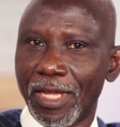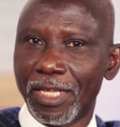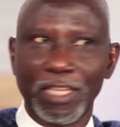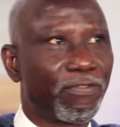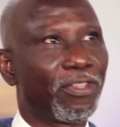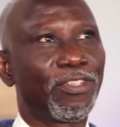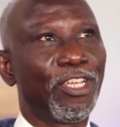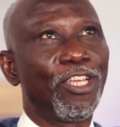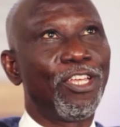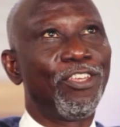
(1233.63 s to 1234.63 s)
I just felt,
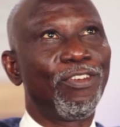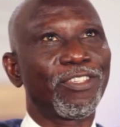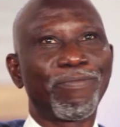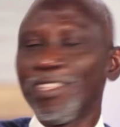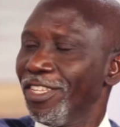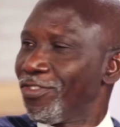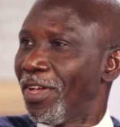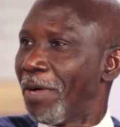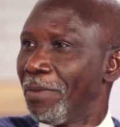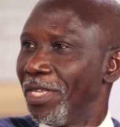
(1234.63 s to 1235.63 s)
you know something, this is not
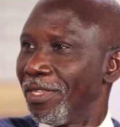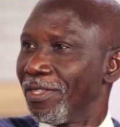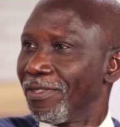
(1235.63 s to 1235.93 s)
about me.